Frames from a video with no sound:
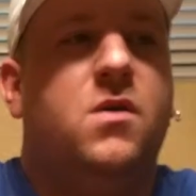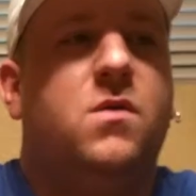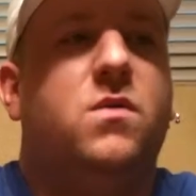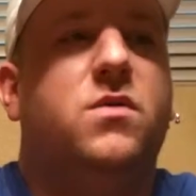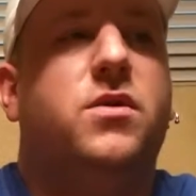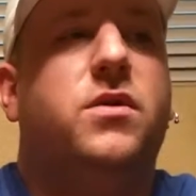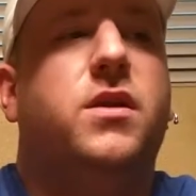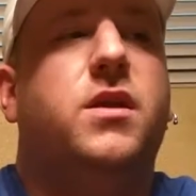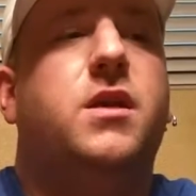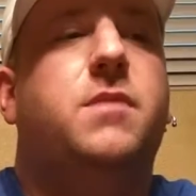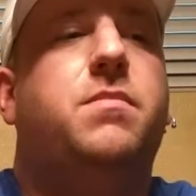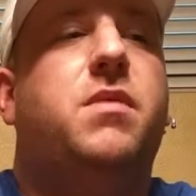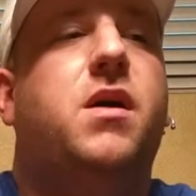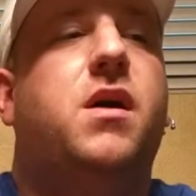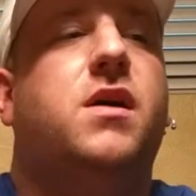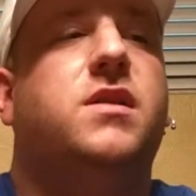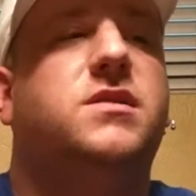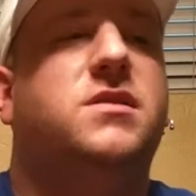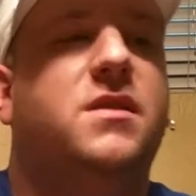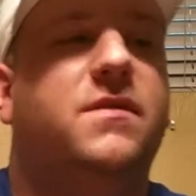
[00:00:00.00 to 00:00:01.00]
Were there any
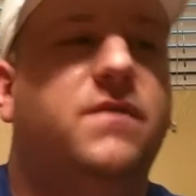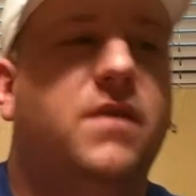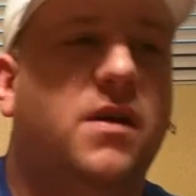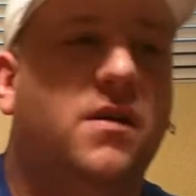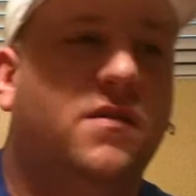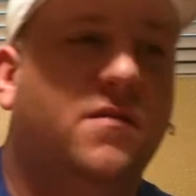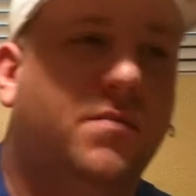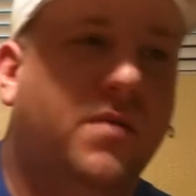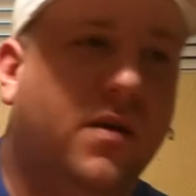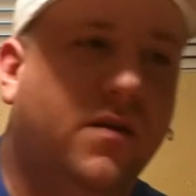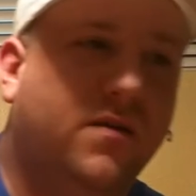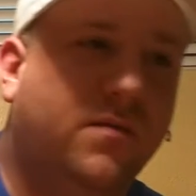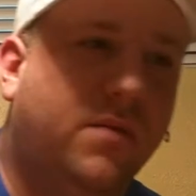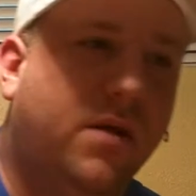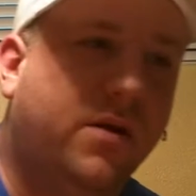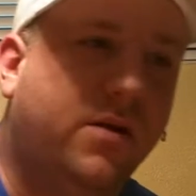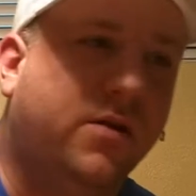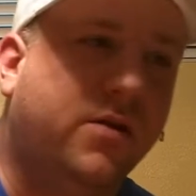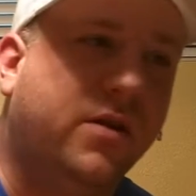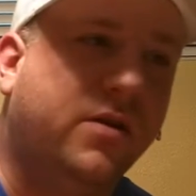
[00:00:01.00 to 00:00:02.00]
positive aspects
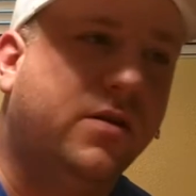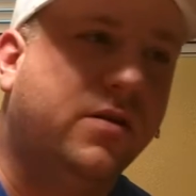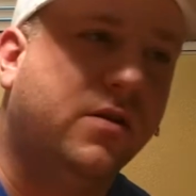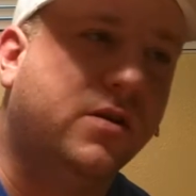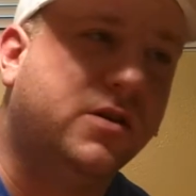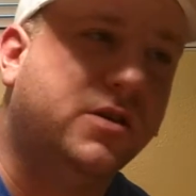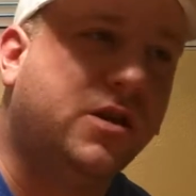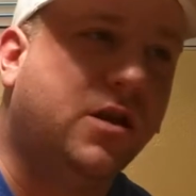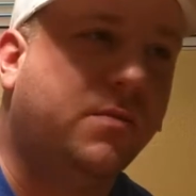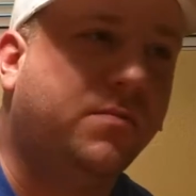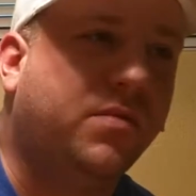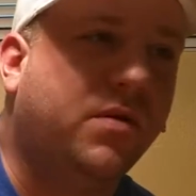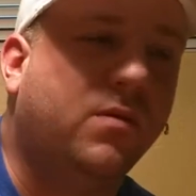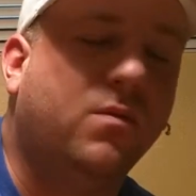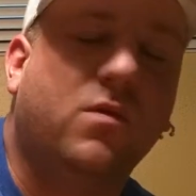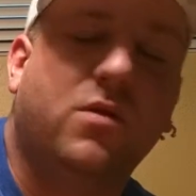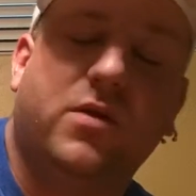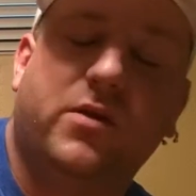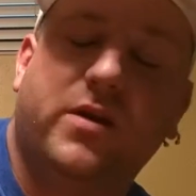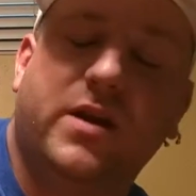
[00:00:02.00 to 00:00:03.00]
about your internship,
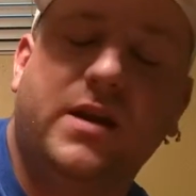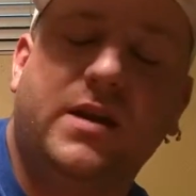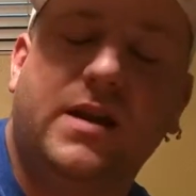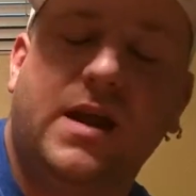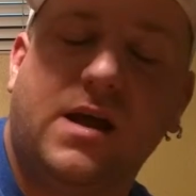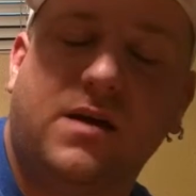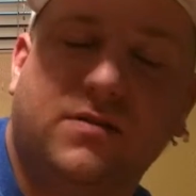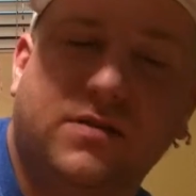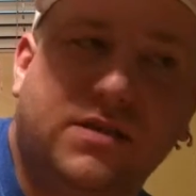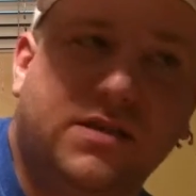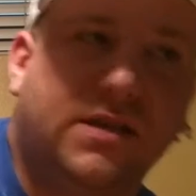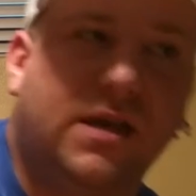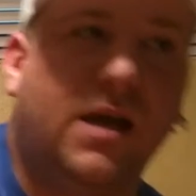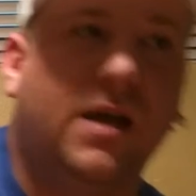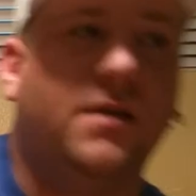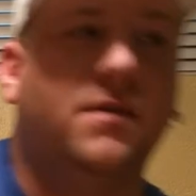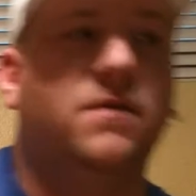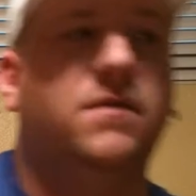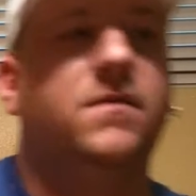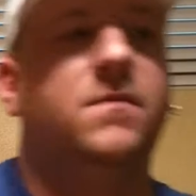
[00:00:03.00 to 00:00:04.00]
and were there any
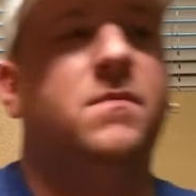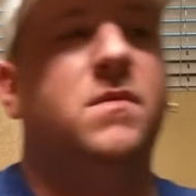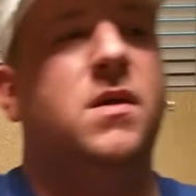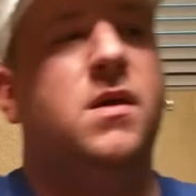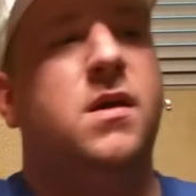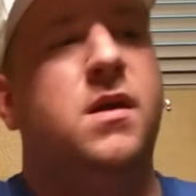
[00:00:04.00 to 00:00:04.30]
downsides?